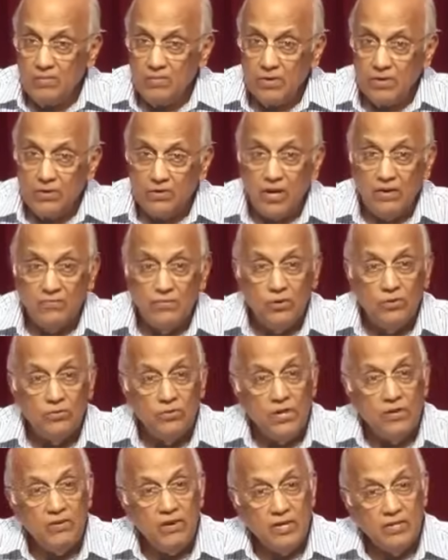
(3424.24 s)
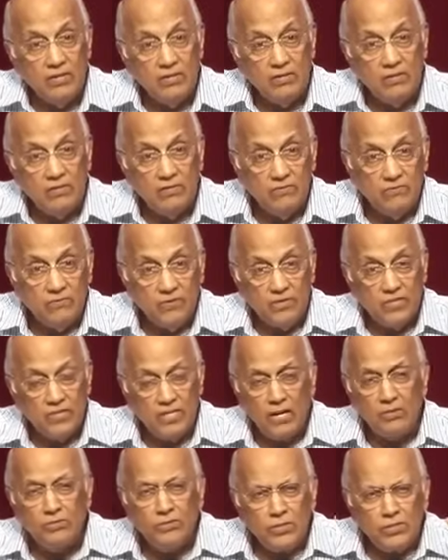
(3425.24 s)
but you'll have no regret for
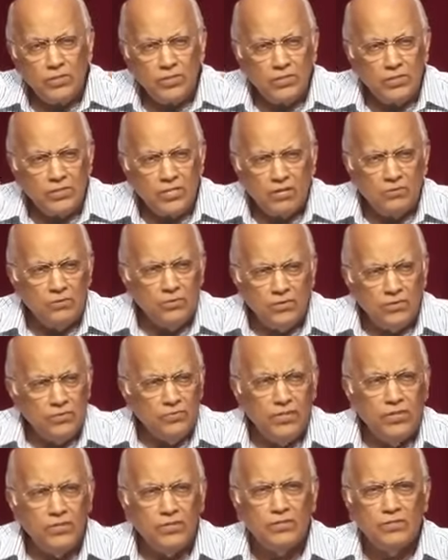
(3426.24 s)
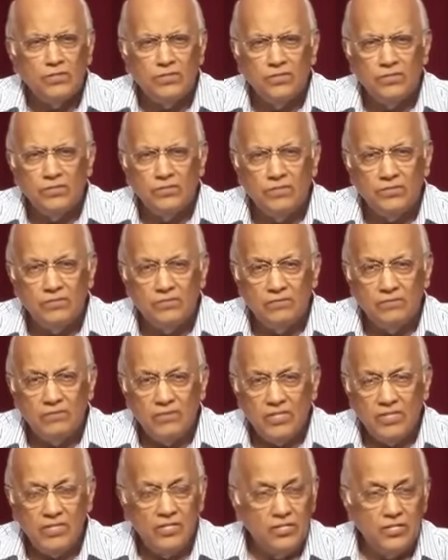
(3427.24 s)
thousands and thousands of years
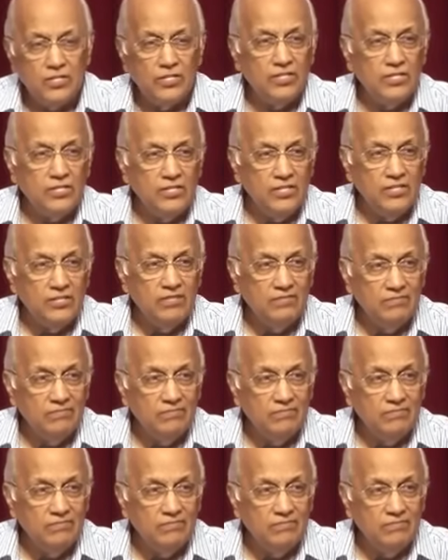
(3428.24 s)
in eternity.